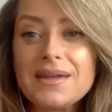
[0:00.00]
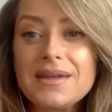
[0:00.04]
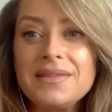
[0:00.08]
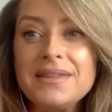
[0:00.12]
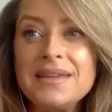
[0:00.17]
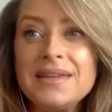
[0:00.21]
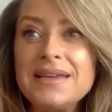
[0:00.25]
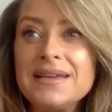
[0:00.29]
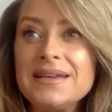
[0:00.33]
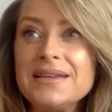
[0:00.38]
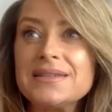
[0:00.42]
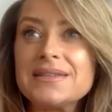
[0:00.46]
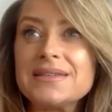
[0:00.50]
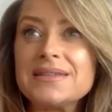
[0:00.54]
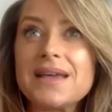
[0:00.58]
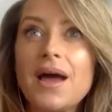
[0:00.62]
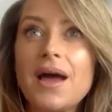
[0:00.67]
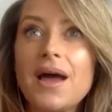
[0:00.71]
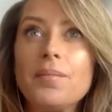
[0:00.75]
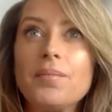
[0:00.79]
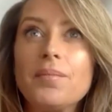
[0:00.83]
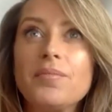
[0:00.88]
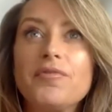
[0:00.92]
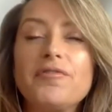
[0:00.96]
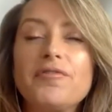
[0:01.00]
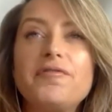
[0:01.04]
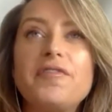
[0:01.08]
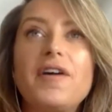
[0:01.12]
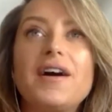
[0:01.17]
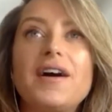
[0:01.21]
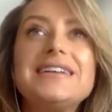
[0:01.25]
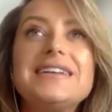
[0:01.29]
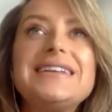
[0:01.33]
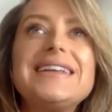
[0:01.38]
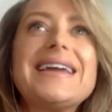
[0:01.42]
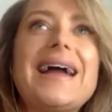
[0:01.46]
these um,
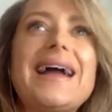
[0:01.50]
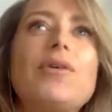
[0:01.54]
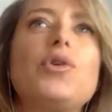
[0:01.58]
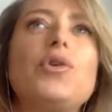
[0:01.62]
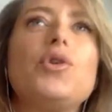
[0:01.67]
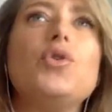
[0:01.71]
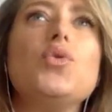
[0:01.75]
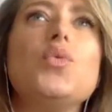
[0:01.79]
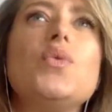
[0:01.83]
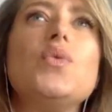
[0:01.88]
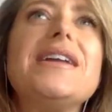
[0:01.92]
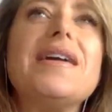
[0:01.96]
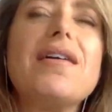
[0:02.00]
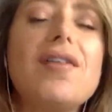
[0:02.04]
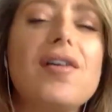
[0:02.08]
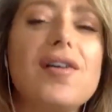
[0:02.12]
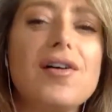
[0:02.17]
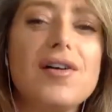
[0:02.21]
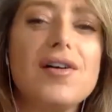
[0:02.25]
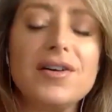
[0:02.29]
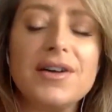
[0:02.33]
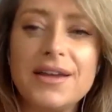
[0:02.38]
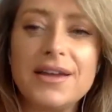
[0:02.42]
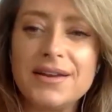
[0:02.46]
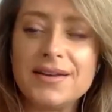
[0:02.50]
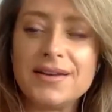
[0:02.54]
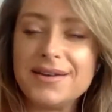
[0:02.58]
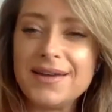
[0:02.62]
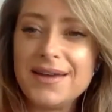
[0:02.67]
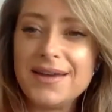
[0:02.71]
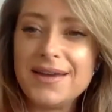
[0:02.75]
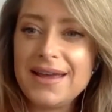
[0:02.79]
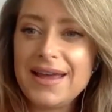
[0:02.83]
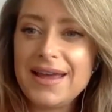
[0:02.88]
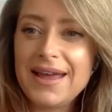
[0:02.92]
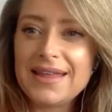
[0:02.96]
finding out who we are. And
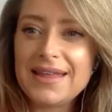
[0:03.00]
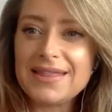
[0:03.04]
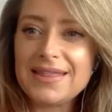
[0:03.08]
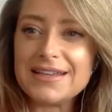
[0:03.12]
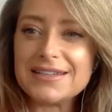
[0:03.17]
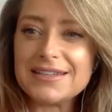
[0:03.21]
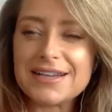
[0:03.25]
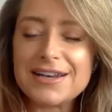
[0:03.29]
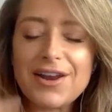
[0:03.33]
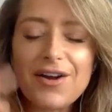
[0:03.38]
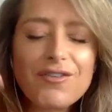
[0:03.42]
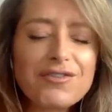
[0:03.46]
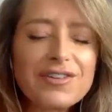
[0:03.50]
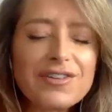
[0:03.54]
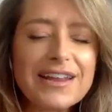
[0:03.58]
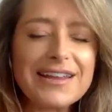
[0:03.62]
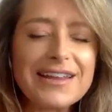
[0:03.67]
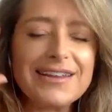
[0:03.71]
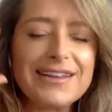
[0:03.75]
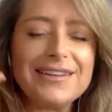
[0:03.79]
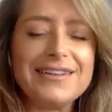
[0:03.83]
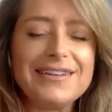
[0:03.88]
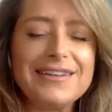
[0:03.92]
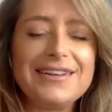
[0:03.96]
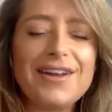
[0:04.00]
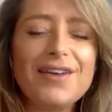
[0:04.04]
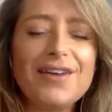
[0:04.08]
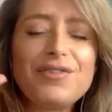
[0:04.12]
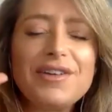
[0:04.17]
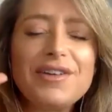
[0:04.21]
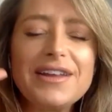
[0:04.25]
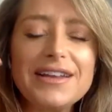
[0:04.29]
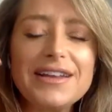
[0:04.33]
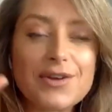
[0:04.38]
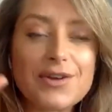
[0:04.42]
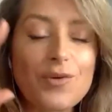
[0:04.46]
there's a lovely,
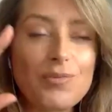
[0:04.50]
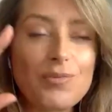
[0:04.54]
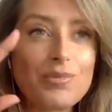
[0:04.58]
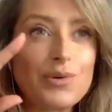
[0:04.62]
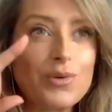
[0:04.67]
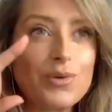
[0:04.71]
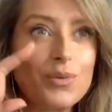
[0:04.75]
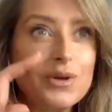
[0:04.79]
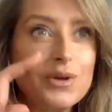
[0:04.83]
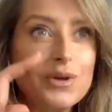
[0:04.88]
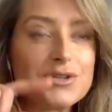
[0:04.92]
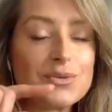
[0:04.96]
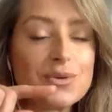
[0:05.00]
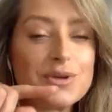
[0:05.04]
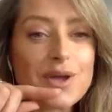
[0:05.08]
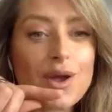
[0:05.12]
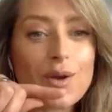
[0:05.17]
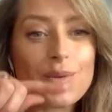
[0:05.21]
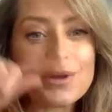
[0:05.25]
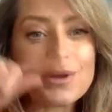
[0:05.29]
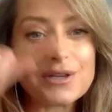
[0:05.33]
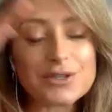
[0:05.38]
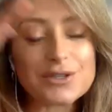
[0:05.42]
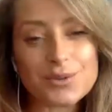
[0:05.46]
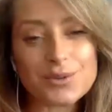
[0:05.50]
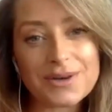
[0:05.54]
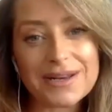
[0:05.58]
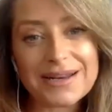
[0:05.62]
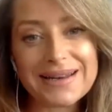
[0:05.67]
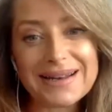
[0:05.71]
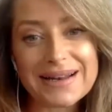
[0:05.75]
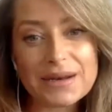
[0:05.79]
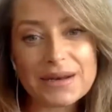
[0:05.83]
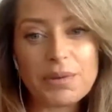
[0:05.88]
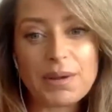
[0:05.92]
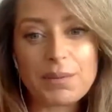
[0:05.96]
lovely example which we go into in a
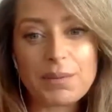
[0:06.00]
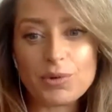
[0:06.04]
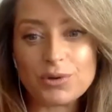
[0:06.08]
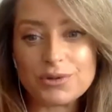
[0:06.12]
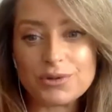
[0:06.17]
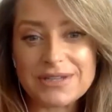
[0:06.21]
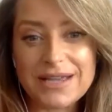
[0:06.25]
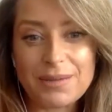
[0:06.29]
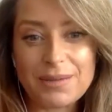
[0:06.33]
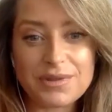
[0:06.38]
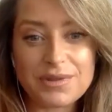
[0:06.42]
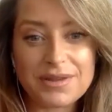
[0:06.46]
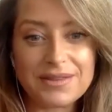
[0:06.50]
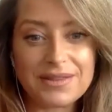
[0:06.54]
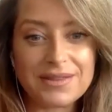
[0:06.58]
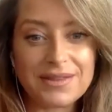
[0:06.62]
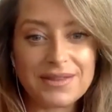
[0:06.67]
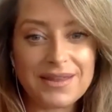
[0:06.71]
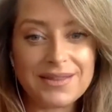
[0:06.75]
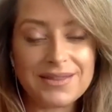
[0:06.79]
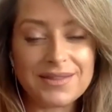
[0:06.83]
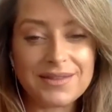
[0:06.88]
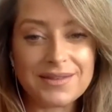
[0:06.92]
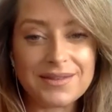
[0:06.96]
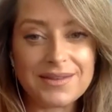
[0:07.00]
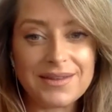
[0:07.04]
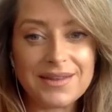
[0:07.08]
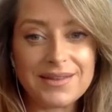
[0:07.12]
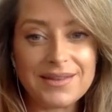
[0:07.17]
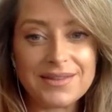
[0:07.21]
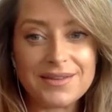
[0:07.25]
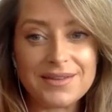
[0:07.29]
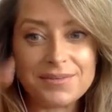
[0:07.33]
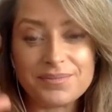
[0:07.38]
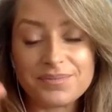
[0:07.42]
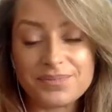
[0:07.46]
little bit more depth in in the
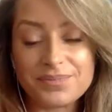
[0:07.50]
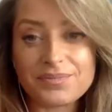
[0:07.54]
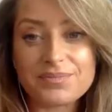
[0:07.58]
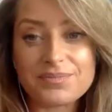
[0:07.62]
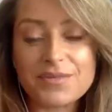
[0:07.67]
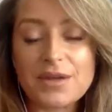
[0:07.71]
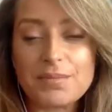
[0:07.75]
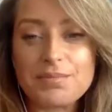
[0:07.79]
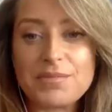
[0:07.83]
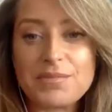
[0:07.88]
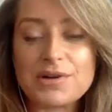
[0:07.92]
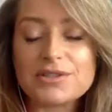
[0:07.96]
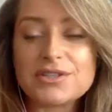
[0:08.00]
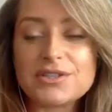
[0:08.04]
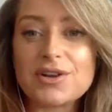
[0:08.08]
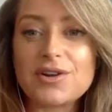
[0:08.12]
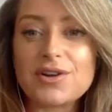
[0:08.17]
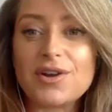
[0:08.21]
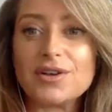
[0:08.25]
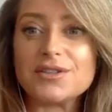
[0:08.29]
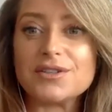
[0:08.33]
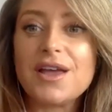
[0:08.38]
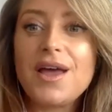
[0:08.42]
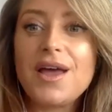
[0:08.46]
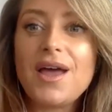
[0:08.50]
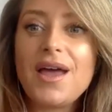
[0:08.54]
in the masterclass